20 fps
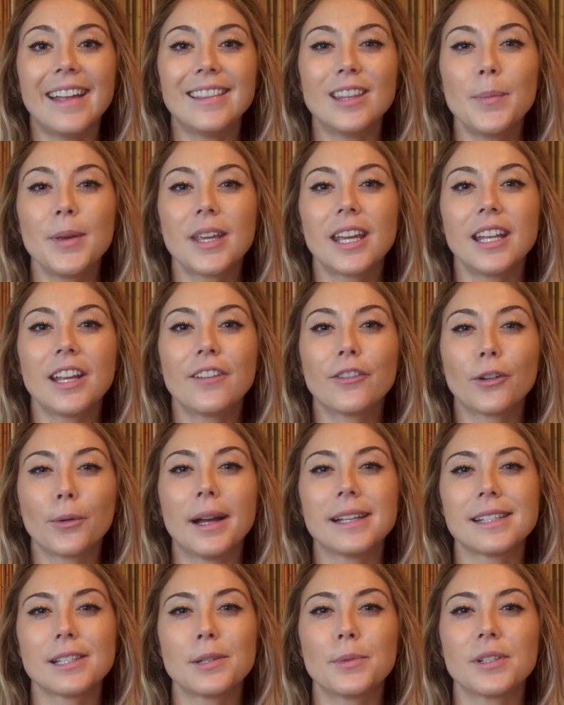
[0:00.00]
In the beginning,
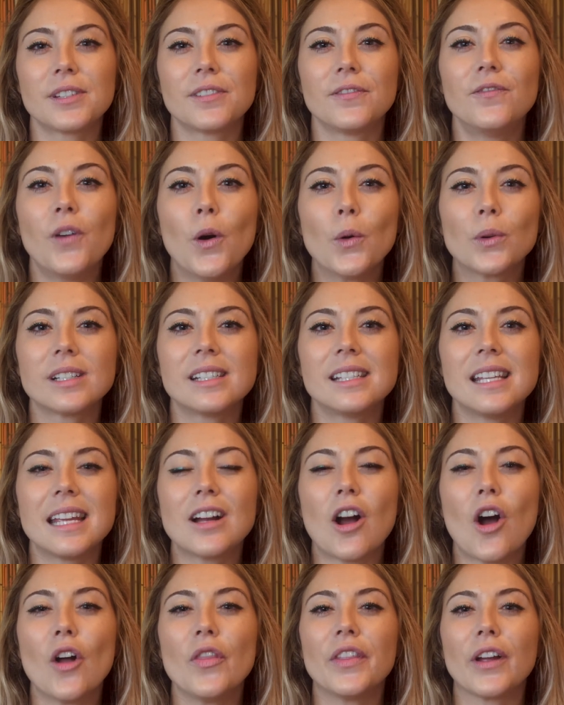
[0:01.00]
Verizon was
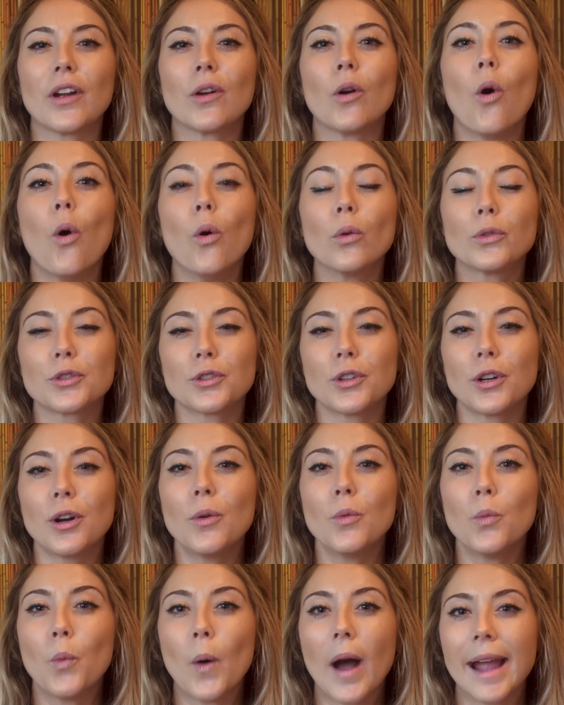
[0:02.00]
focusing on their
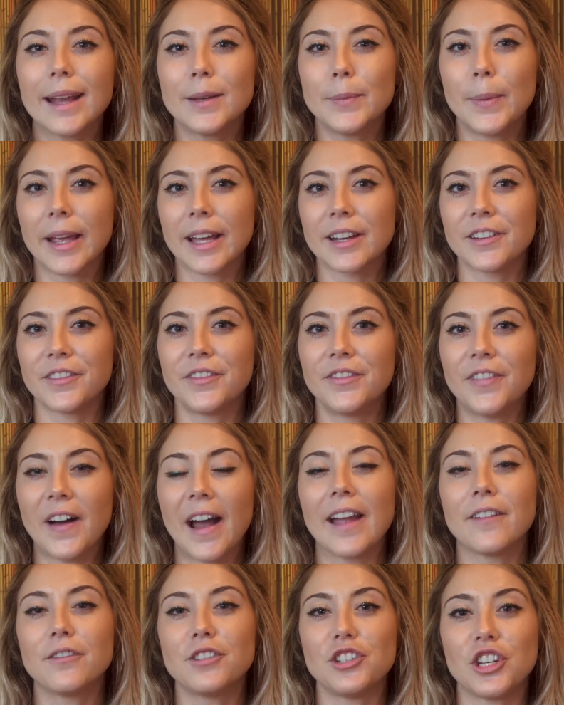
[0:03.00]
ultra wide band
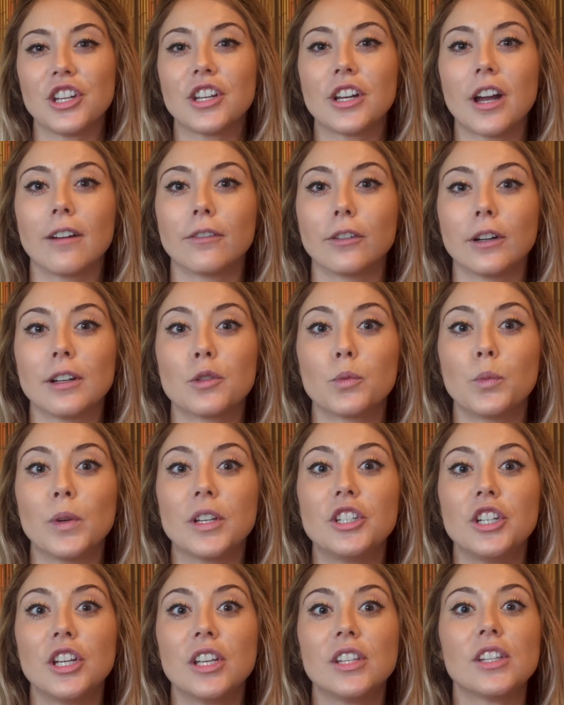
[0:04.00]
5G coverage,
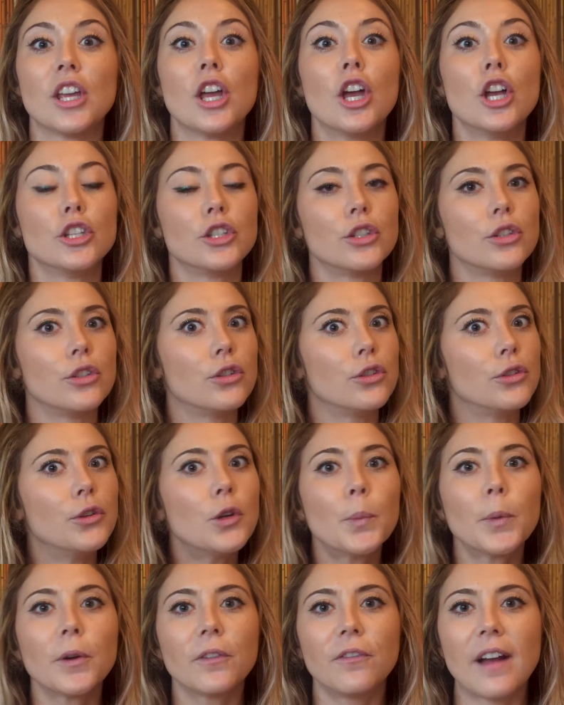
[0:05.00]
which is
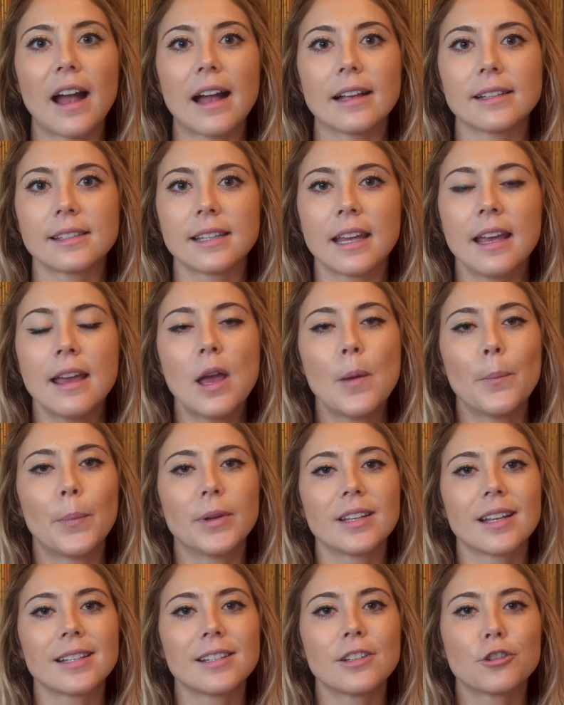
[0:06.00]
super fast,
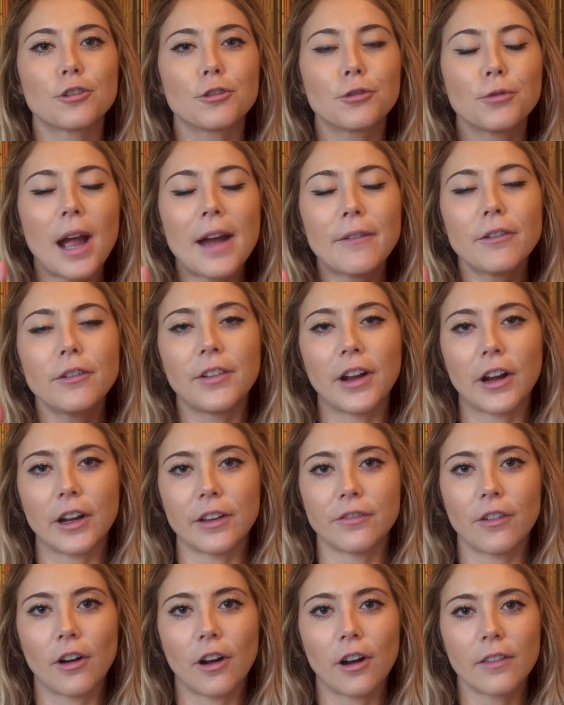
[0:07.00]
but doesn't travel very
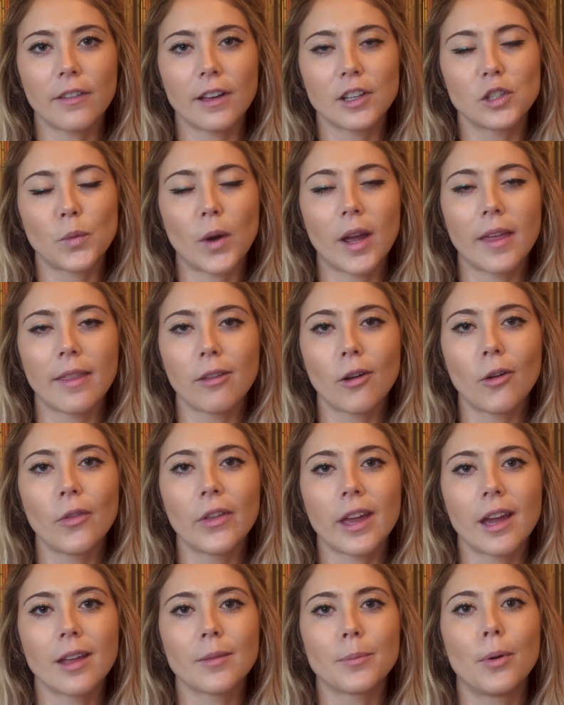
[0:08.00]
far. That's why they
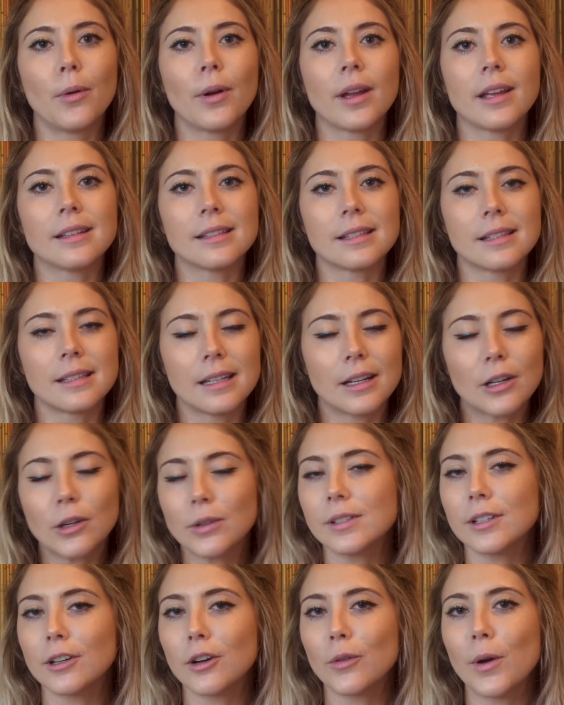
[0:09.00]
only had
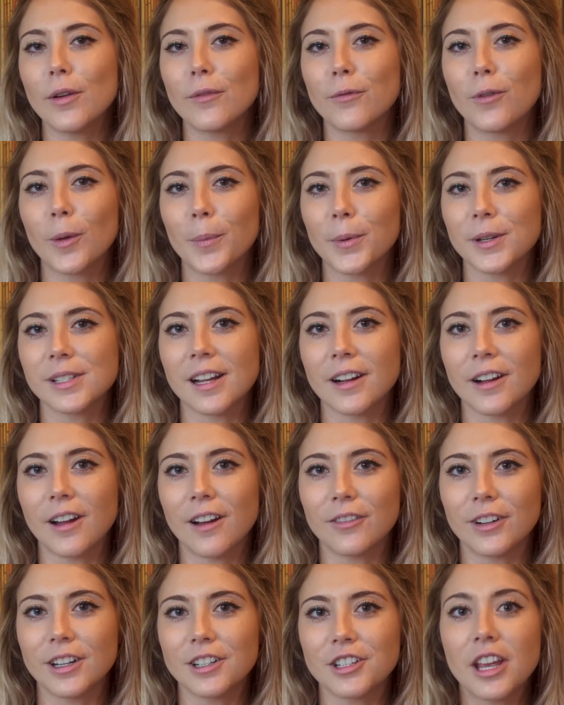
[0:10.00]
0.0014%
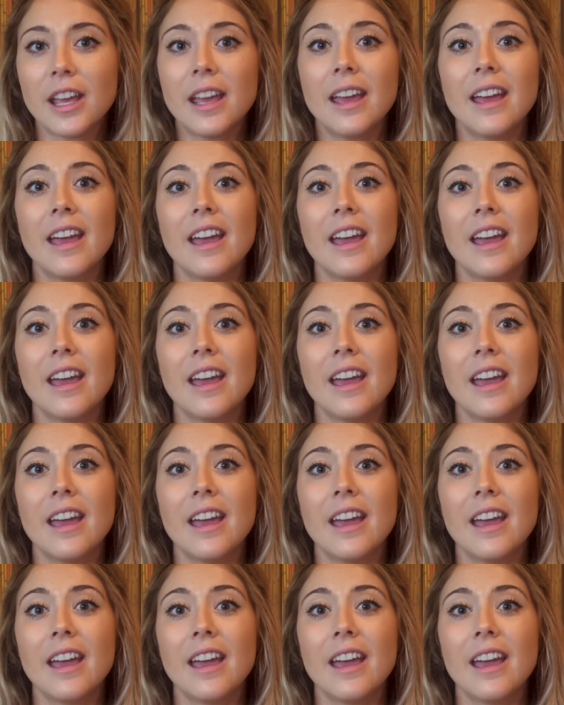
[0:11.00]
coverage.